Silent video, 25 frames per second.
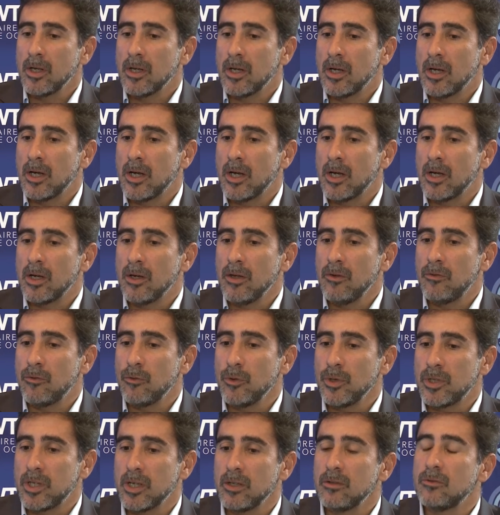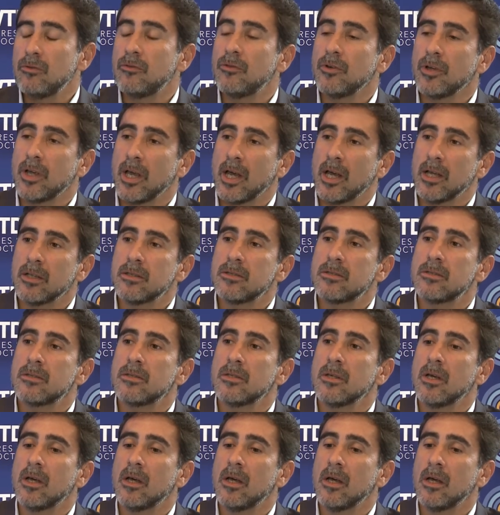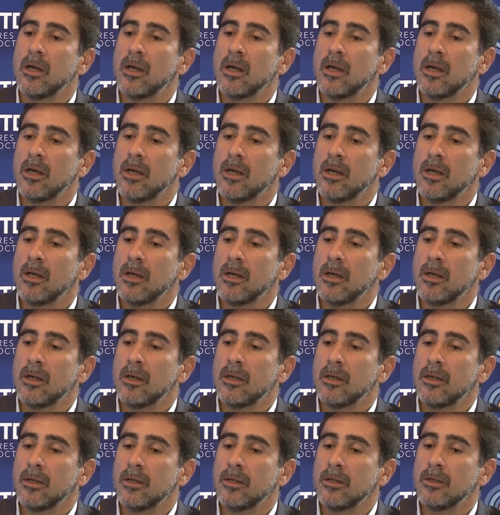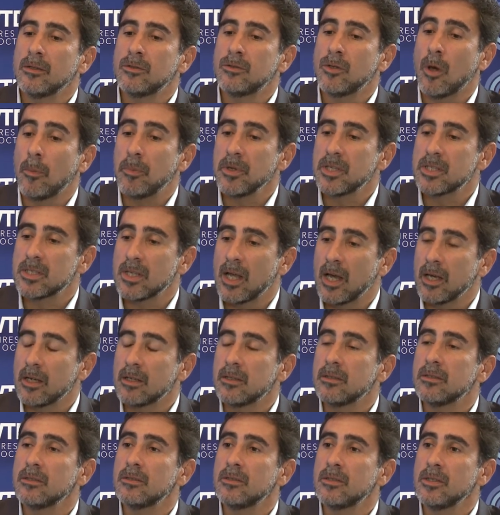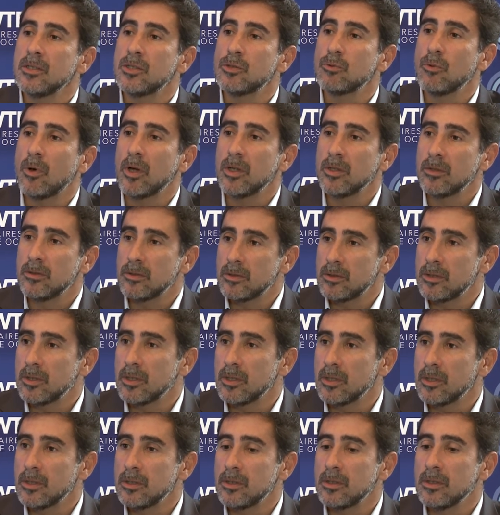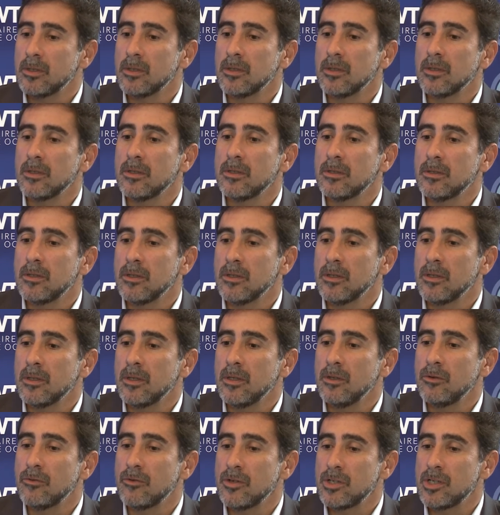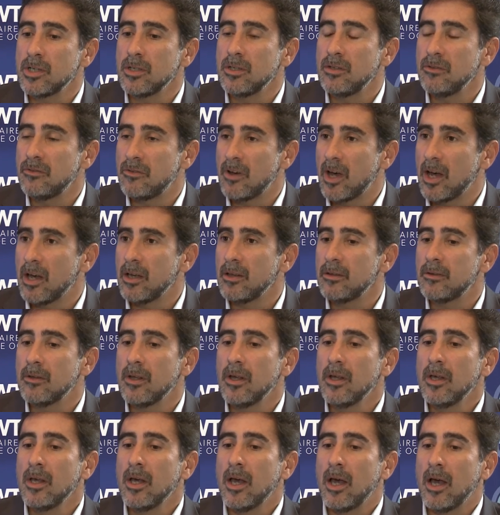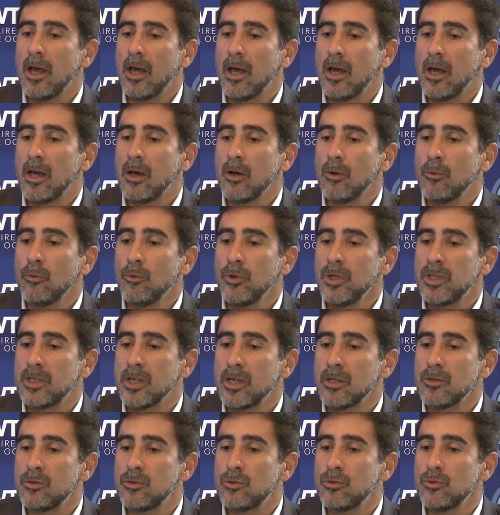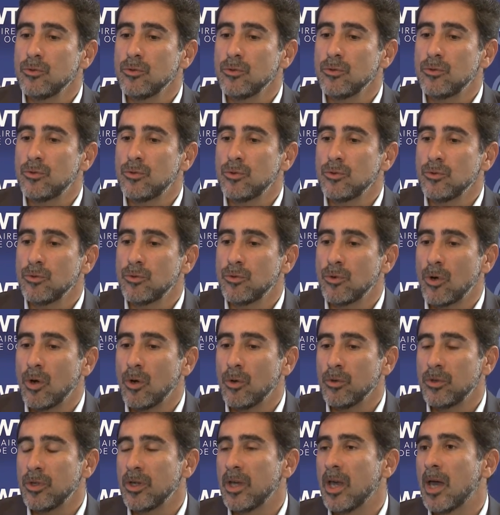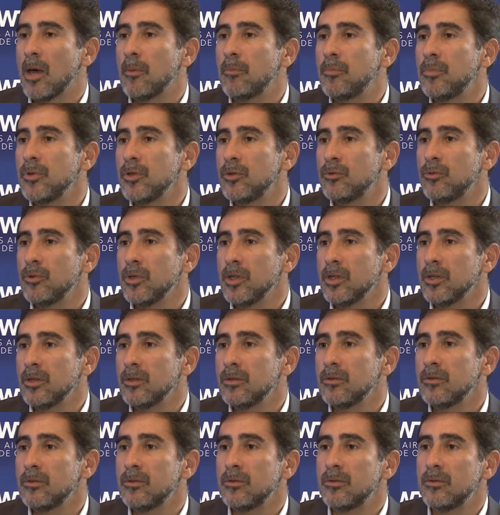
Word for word: uh, if we tend to forget uh, uh, topics like this one, the, the, the innovation divide, we tend to, to grow the gap between